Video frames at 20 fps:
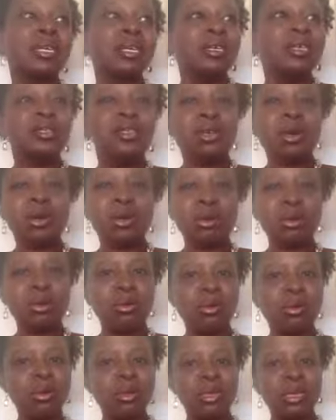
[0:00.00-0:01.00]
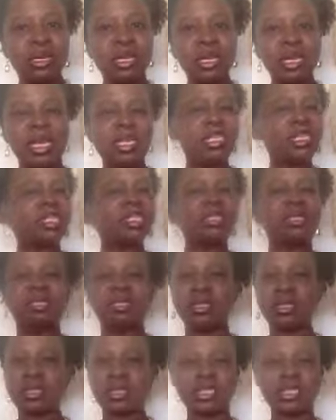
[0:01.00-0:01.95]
So it just,